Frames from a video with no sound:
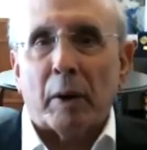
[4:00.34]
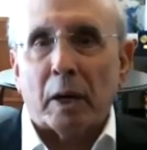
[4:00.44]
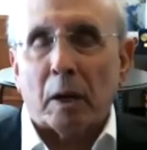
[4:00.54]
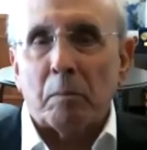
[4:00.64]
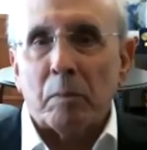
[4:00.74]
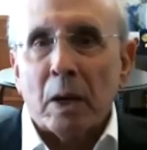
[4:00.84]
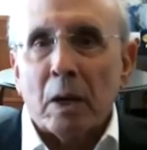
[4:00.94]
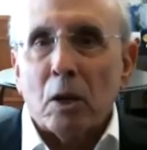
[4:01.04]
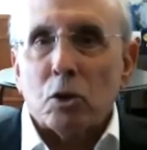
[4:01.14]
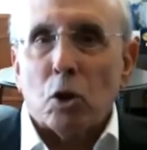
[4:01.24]
income.
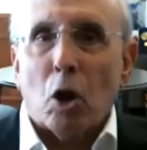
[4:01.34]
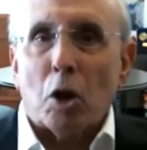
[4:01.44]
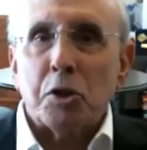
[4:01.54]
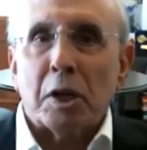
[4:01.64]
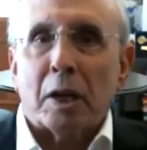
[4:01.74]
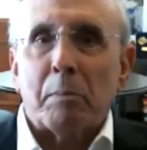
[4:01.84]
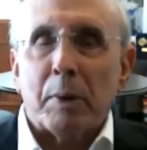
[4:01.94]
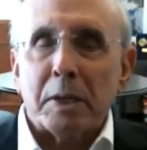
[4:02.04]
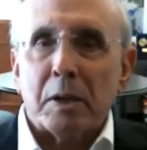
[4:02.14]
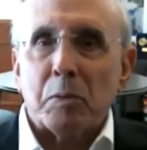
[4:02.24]
So launching a
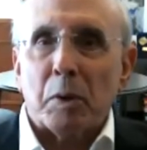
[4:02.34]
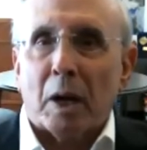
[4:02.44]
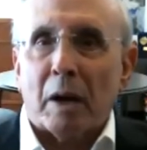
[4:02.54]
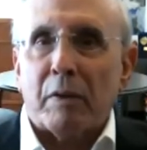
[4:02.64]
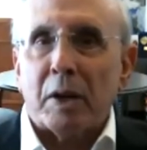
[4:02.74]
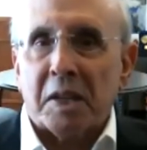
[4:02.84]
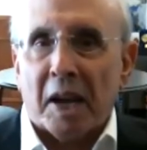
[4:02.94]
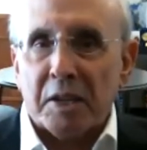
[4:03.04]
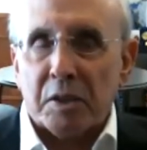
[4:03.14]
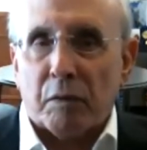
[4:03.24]
business recovery
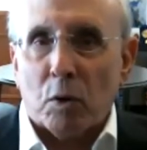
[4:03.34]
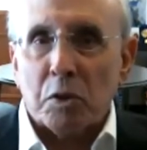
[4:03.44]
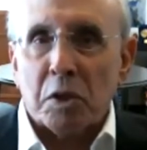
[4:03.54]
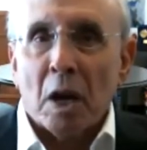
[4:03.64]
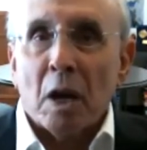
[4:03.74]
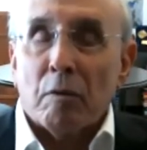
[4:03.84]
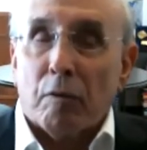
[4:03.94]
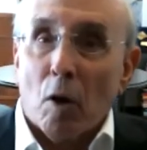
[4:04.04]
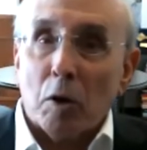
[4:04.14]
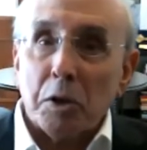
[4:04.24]
task force
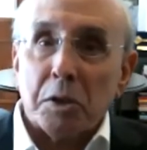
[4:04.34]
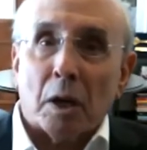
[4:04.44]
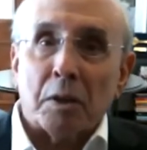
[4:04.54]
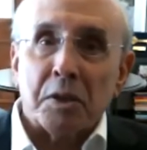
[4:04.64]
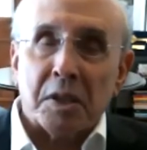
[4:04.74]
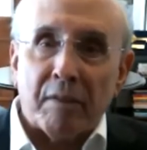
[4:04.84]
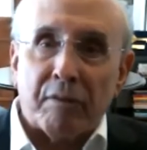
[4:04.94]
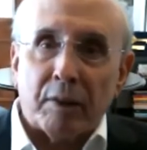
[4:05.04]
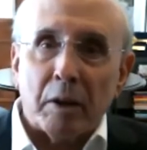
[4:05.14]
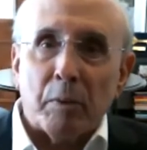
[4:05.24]
focused on
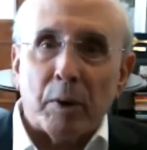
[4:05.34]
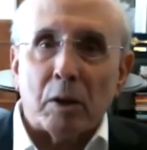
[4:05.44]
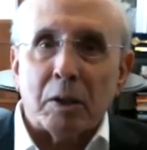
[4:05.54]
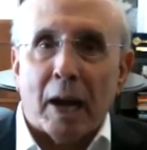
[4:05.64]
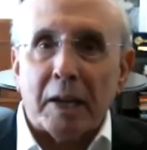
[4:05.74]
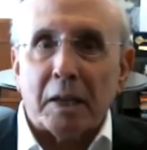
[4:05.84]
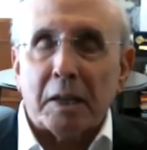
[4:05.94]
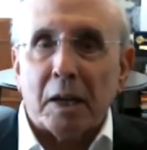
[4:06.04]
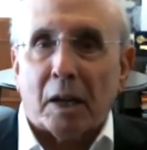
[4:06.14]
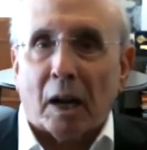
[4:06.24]
safely reigniting
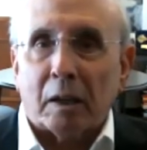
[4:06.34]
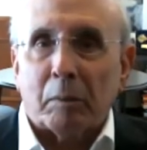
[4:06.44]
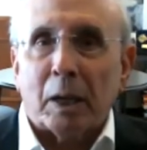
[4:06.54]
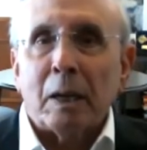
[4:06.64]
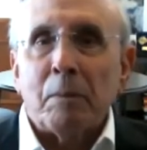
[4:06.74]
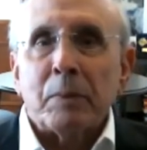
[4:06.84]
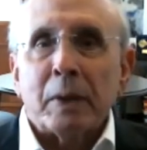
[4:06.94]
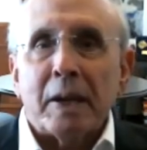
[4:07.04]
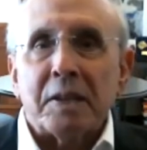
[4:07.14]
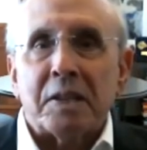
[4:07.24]
the economy
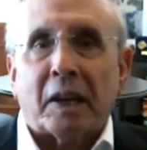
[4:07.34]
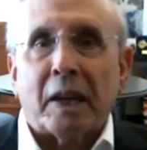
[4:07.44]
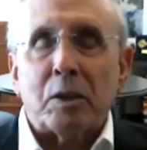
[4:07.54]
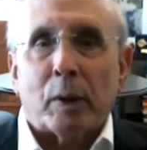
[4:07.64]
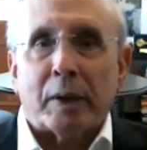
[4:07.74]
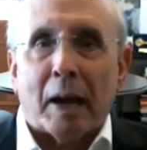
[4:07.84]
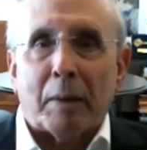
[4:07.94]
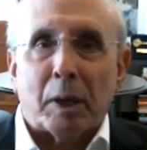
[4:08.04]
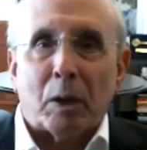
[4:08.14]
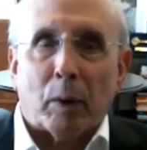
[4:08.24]
is the key to
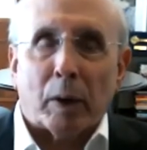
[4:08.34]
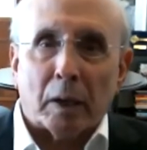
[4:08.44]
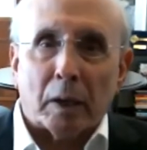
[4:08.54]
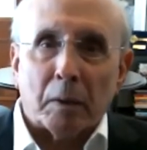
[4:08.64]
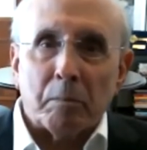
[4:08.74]
adapting quickly.